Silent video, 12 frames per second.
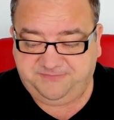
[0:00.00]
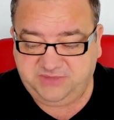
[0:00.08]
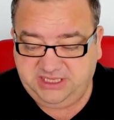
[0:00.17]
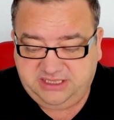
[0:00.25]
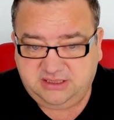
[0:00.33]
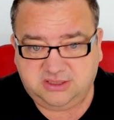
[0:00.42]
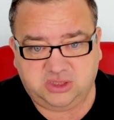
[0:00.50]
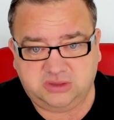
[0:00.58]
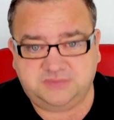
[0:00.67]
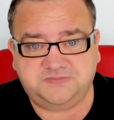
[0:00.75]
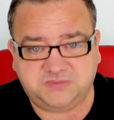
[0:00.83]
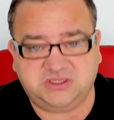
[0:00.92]
He can
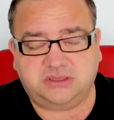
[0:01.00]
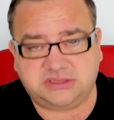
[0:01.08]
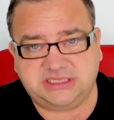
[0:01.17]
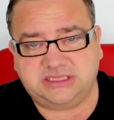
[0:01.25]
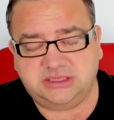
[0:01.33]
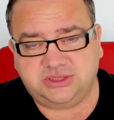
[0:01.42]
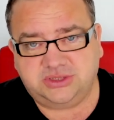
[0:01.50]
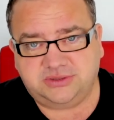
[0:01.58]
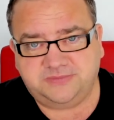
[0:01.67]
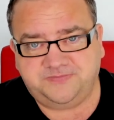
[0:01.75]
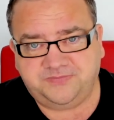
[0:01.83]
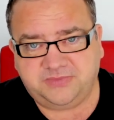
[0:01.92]
go. Of course he can
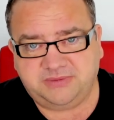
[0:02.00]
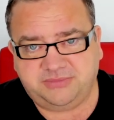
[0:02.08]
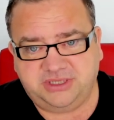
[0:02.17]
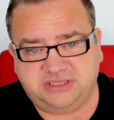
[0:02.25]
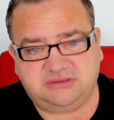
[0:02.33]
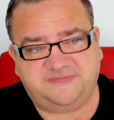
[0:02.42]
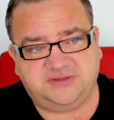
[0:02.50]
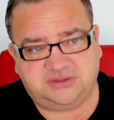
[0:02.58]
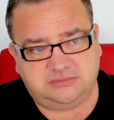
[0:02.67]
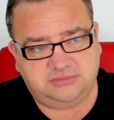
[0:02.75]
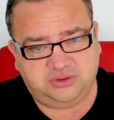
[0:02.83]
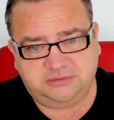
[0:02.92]
go. But it's whether
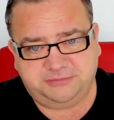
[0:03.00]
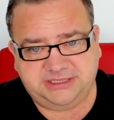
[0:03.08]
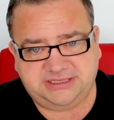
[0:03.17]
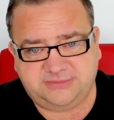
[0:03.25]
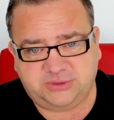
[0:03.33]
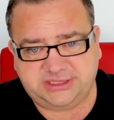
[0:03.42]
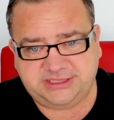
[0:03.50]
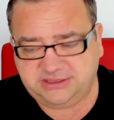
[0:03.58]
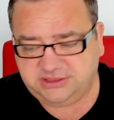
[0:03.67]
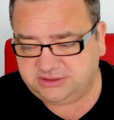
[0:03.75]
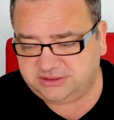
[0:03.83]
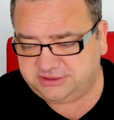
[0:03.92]
some mug will pay the money, you
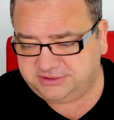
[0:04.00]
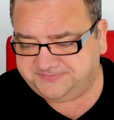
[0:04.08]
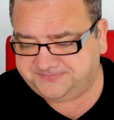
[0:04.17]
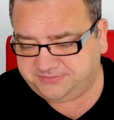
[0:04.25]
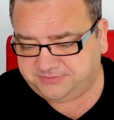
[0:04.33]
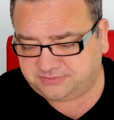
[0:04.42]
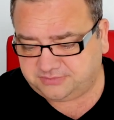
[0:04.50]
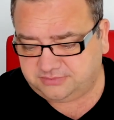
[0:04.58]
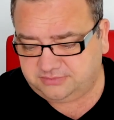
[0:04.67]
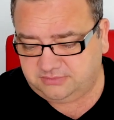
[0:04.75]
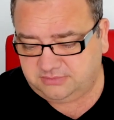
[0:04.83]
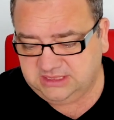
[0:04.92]
know? So
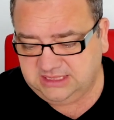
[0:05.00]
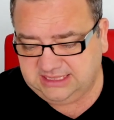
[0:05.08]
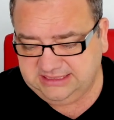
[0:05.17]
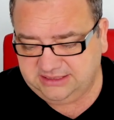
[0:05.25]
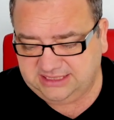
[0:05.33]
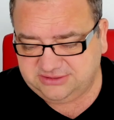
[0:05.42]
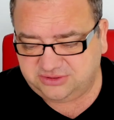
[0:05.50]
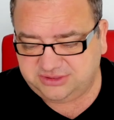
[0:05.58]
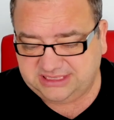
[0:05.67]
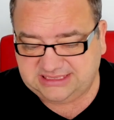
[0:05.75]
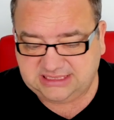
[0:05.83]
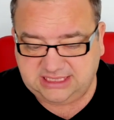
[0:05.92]
I don't
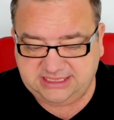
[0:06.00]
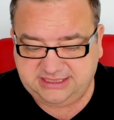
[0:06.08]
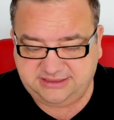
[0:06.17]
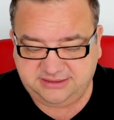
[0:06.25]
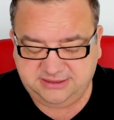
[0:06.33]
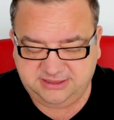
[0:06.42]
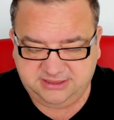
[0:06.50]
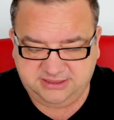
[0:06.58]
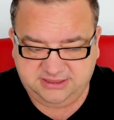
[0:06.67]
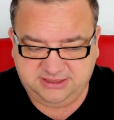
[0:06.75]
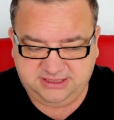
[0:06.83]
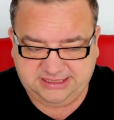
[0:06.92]
dislike
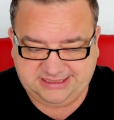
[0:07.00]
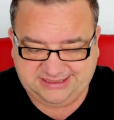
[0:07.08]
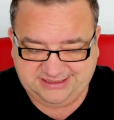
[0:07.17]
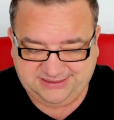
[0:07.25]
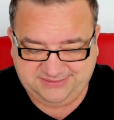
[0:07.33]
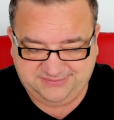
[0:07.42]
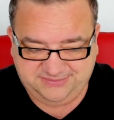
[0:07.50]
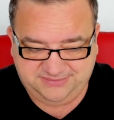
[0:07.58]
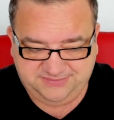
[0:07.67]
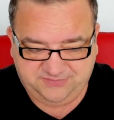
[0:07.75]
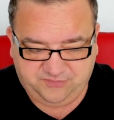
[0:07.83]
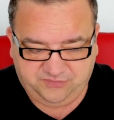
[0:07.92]

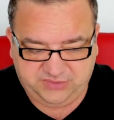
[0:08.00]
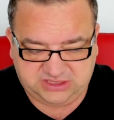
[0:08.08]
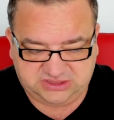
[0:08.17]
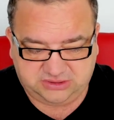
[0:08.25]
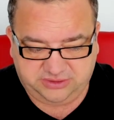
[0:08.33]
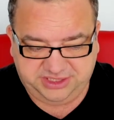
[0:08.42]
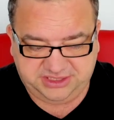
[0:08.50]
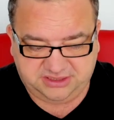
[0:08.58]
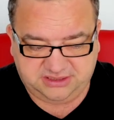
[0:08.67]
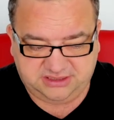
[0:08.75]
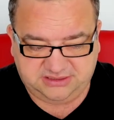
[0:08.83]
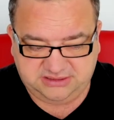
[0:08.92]
Sturridge.
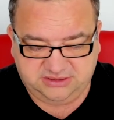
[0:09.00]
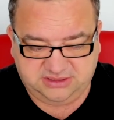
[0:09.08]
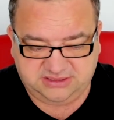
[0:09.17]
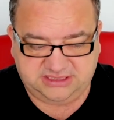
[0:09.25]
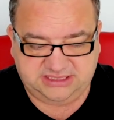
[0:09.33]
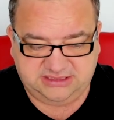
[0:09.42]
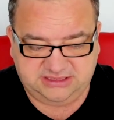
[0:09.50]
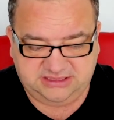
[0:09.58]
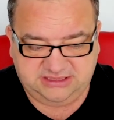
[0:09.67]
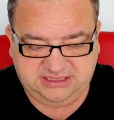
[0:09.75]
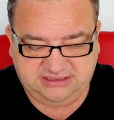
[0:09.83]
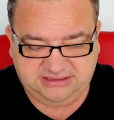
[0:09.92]
I think
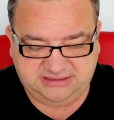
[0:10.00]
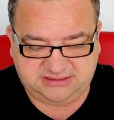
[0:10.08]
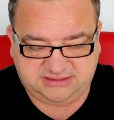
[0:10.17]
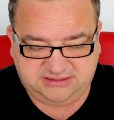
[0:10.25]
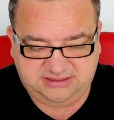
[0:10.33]
he's